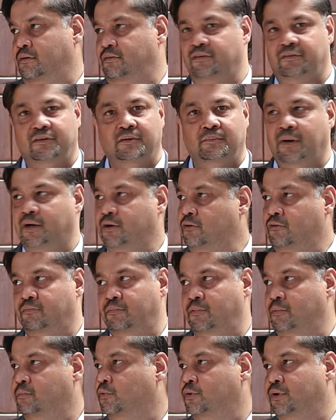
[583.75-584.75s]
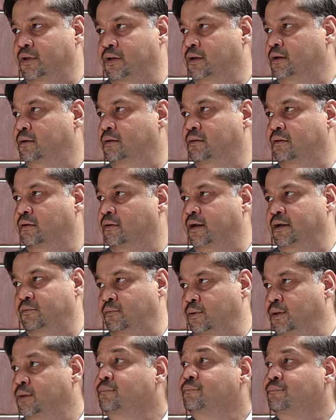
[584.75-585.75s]
Just a matter of promoting it the right
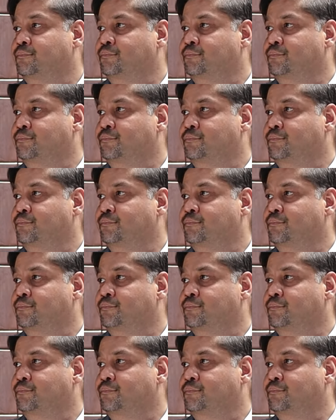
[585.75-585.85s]
way.